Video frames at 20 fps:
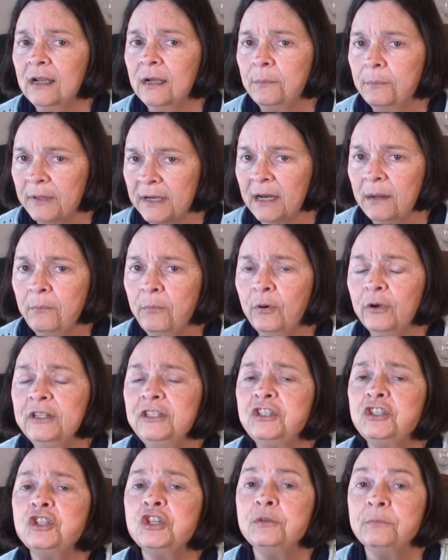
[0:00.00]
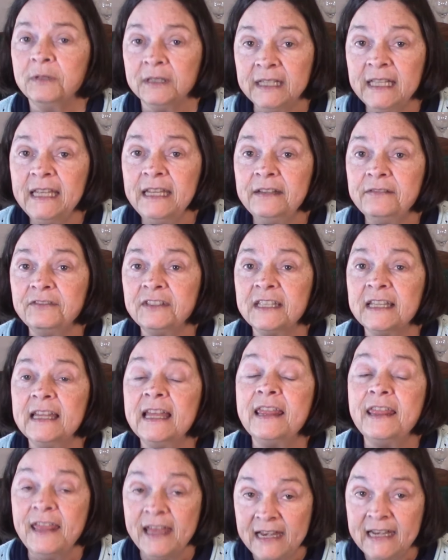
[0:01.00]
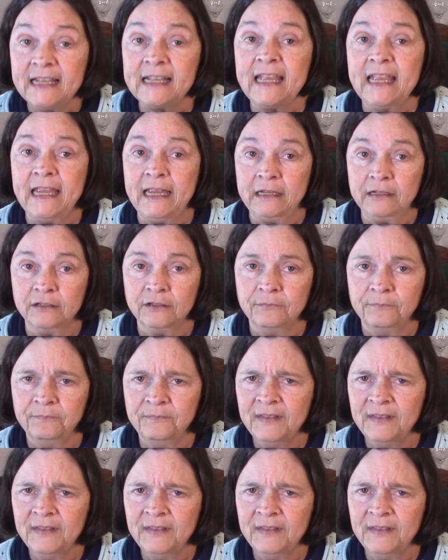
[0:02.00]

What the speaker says: but on points she believes, then it can't.